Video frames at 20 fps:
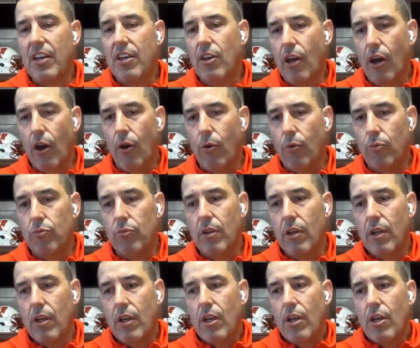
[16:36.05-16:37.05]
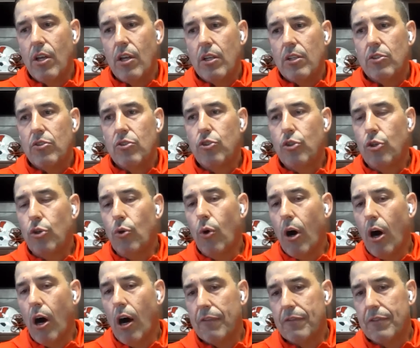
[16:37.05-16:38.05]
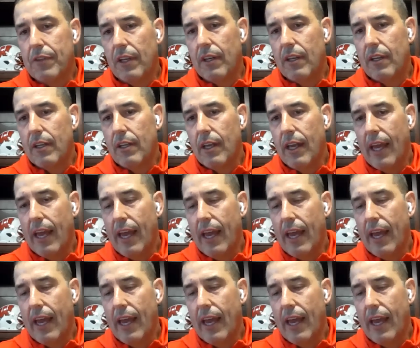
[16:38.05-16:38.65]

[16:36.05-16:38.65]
unknown too often.